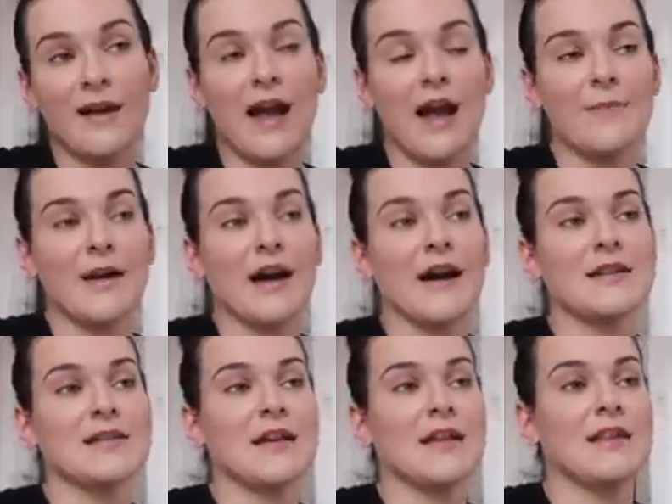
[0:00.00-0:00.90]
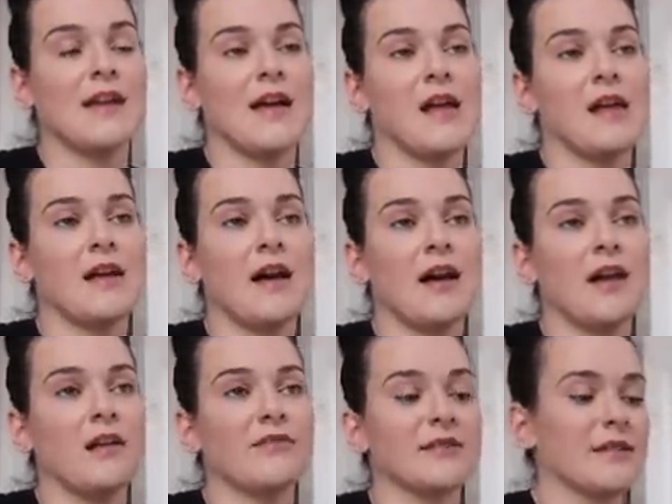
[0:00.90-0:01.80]
on my ipad and then
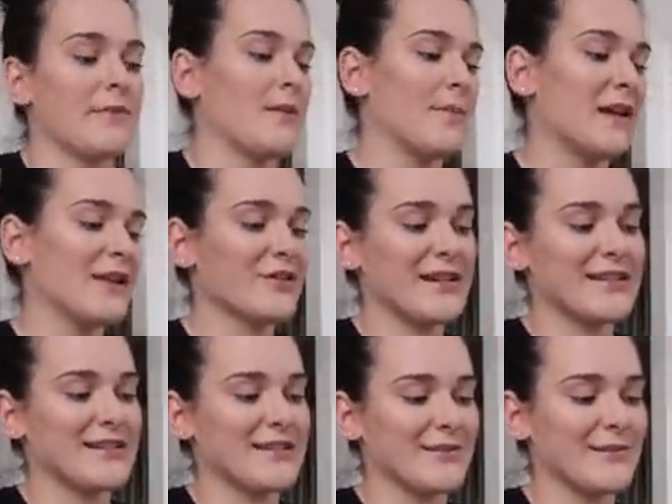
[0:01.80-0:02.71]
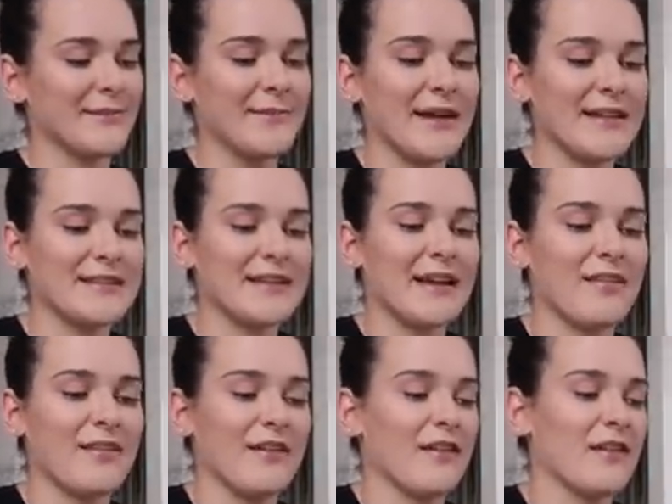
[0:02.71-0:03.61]
i obviously went on pinterest as always to
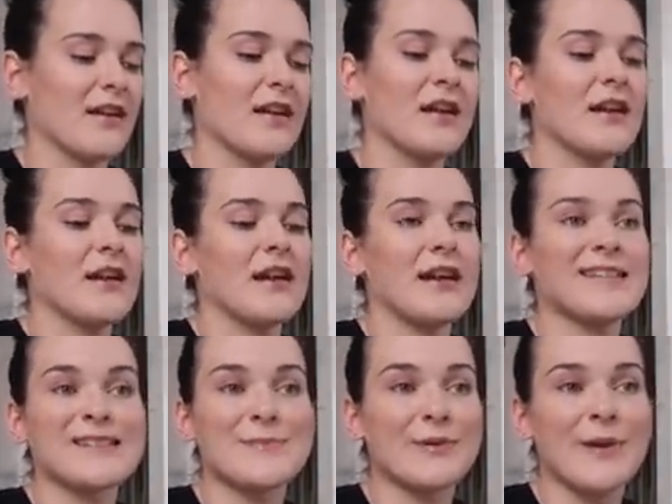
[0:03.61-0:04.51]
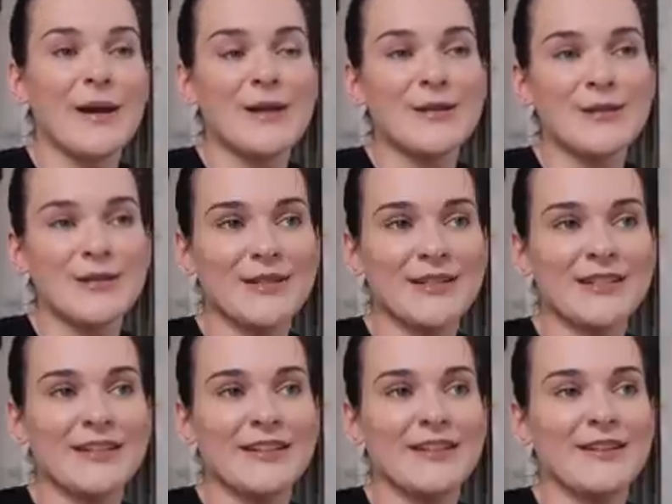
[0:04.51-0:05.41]
gather inspiration
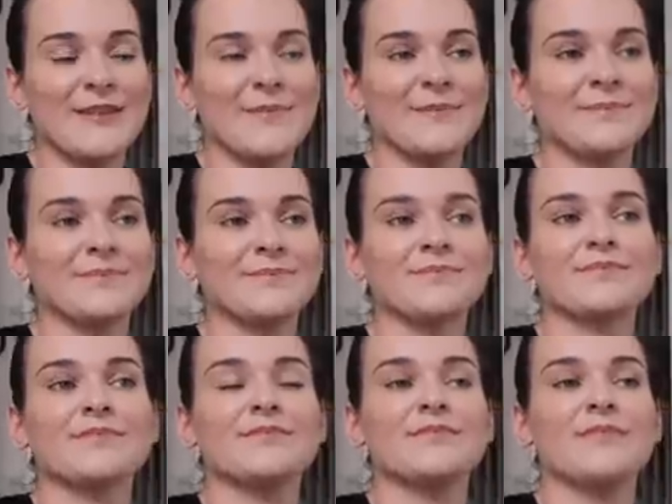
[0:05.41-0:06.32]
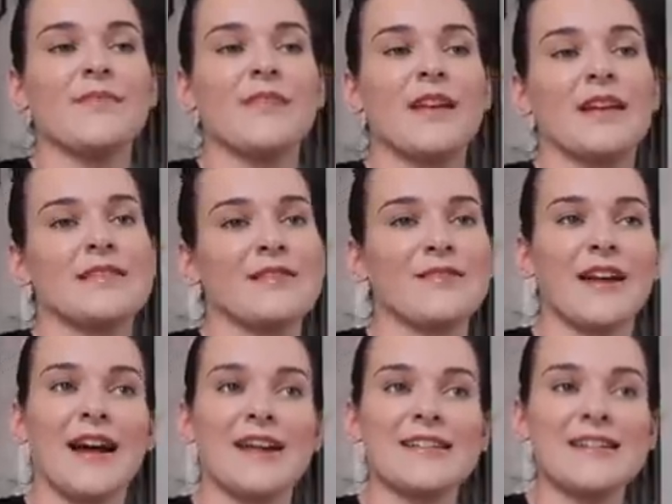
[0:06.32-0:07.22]
um, and
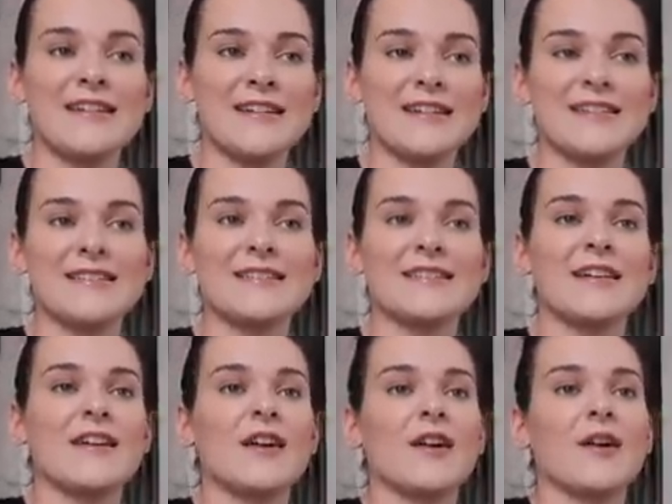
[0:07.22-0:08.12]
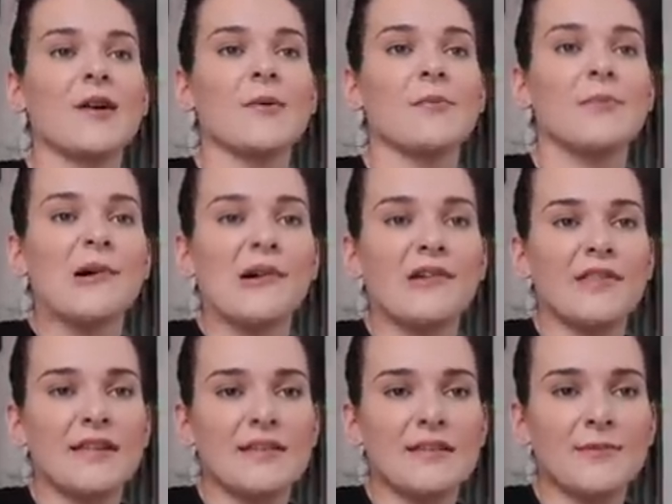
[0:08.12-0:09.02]
different ideas but
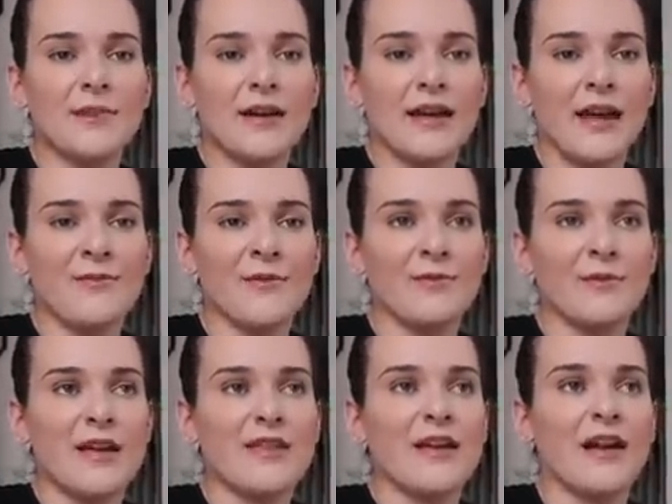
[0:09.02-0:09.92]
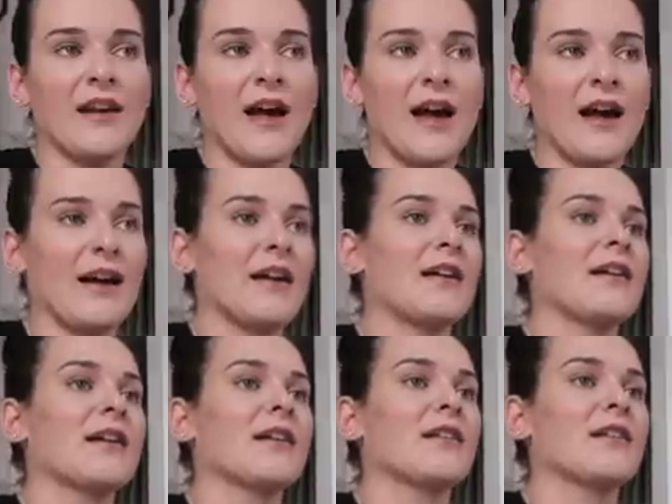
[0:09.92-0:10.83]
this is what i came up with and
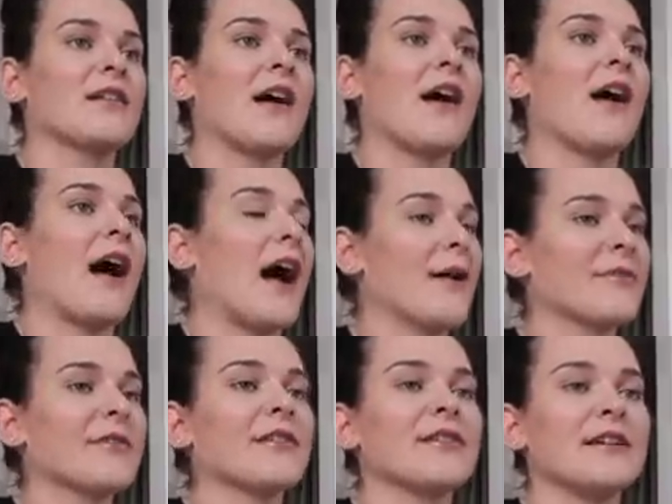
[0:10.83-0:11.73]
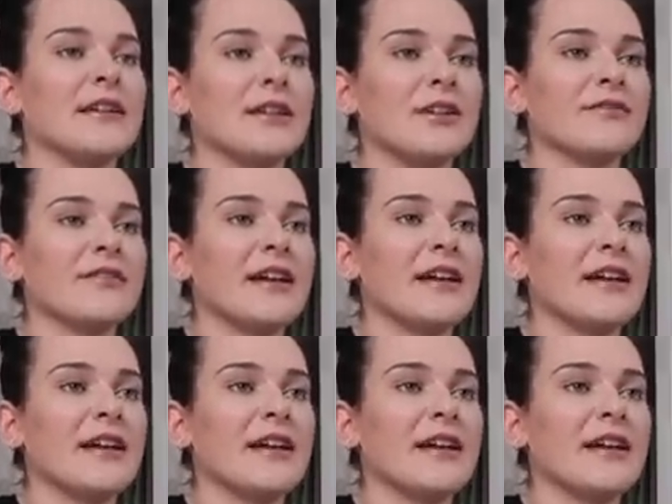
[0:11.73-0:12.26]
i absolutely love